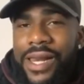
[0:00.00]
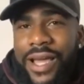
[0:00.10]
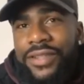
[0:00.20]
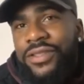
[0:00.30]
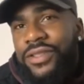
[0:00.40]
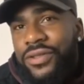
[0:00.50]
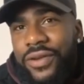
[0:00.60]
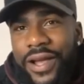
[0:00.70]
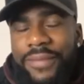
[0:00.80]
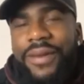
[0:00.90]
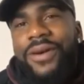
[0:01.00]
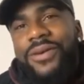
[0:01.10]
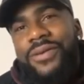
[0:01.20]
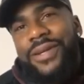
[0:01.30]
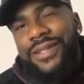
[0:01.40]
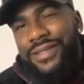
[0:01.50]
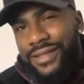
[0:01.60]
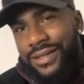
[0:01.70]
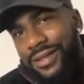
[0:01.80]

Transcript: like, subscribe, like always.